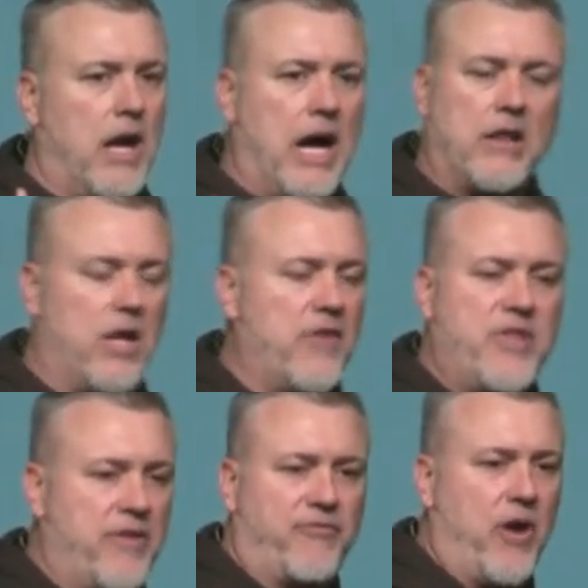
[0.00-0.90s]
I love
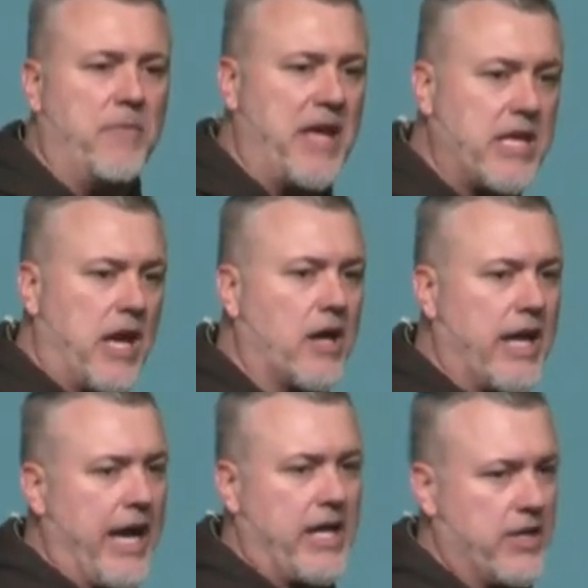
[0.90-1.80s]
that from a young
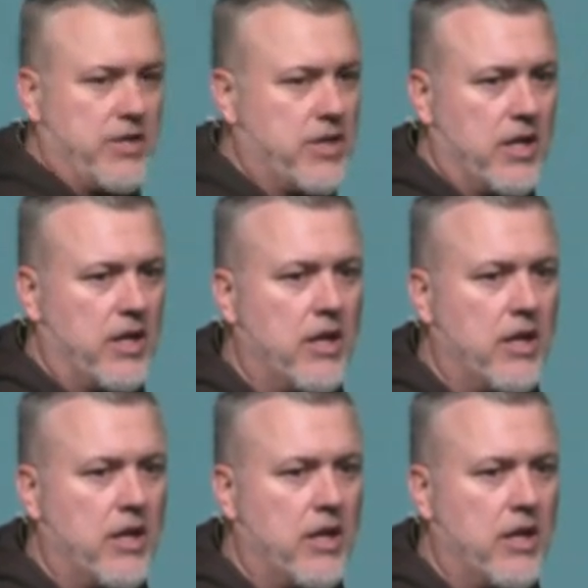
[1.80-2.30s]
age,